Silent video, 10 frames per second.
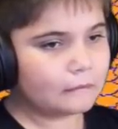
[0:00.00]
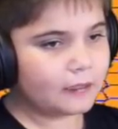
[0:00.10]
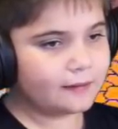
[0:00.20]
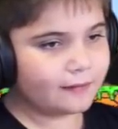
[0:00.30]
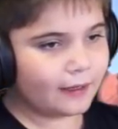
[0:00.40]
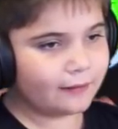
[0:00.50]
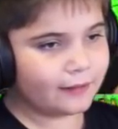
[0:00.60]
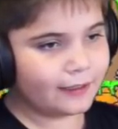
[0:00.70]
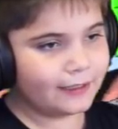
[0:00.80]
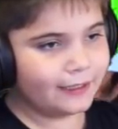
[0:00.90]
I just gotta
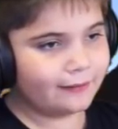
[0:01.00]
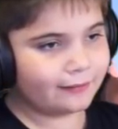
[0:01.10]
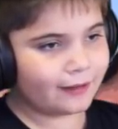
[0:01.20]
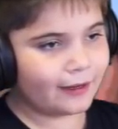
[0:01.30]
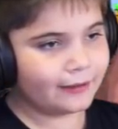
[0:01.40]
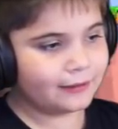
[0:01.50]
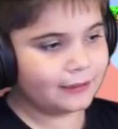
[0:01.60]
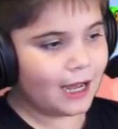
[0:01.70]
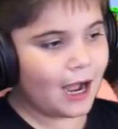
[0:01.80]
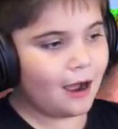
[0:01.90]
stay and get this guy.
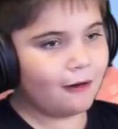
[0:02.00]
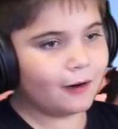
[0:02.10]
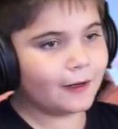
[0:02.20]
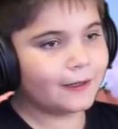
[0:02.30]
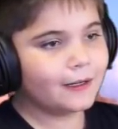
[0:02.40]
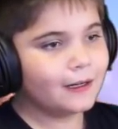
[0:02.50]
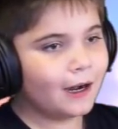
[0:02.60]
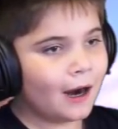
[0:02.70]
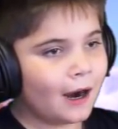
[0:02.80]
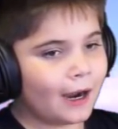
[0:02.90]
No!
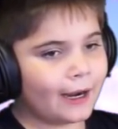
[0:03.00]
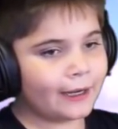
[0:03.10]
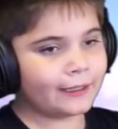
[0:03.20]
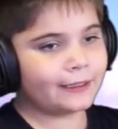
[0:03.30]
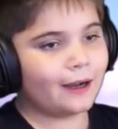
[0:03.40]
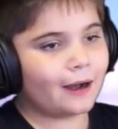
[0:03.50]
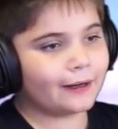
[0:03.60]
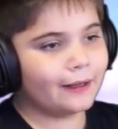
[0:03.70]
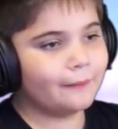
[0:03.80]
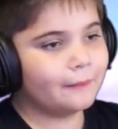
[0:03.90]
I
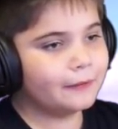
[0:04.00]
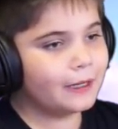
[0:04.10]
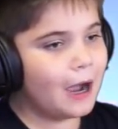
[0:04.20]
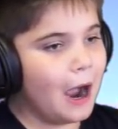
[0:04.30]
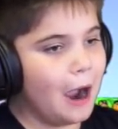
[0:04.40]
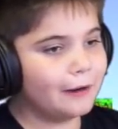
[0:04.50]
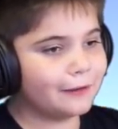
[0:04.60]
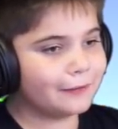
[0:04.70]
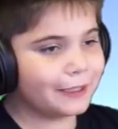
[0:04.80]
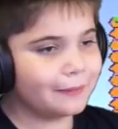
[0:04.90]
got him! No,
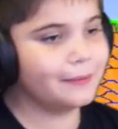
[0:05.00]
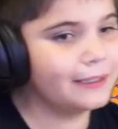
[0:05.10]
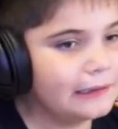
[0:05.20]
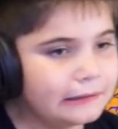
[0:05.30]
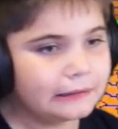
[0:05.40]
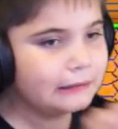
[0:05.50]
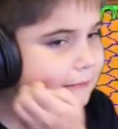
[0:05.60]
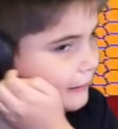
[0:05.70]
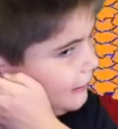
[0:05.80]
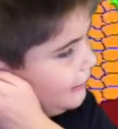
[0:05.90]
don't give me!
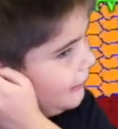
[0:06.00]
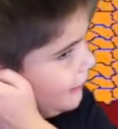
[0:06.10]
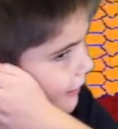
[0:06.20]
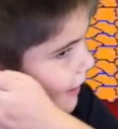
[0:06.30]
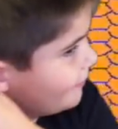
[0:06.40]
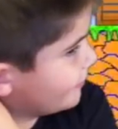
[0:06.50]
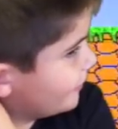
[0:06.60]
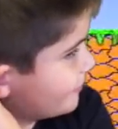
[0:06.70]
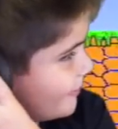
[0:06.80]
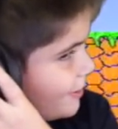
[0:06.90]
I
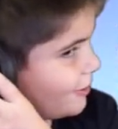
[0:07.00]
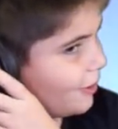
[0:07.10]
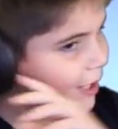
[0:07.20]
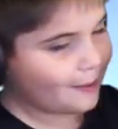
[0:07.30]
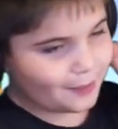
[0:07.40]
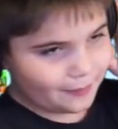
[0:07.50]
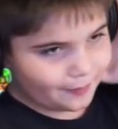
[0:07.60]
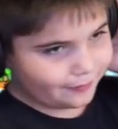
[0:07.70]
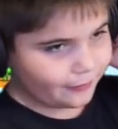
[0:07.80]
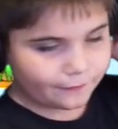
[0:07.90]
felt like such a crybaby
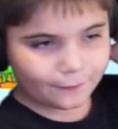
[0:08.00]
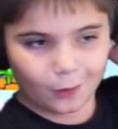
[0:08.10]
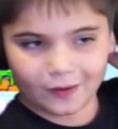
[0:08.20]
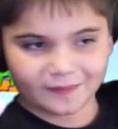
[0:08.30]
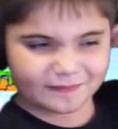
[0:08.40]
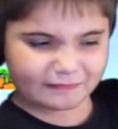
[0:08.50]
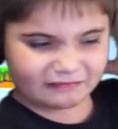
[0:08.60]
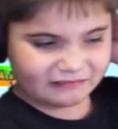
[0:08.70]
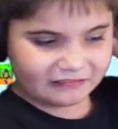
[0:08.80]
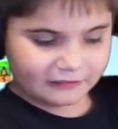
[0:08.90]
at this
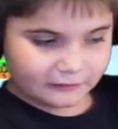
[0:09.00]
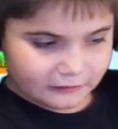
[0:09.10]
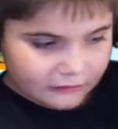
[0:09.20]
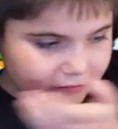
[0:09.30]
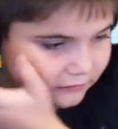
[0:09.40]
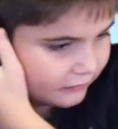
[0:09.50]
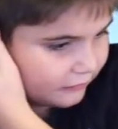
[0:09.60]
point.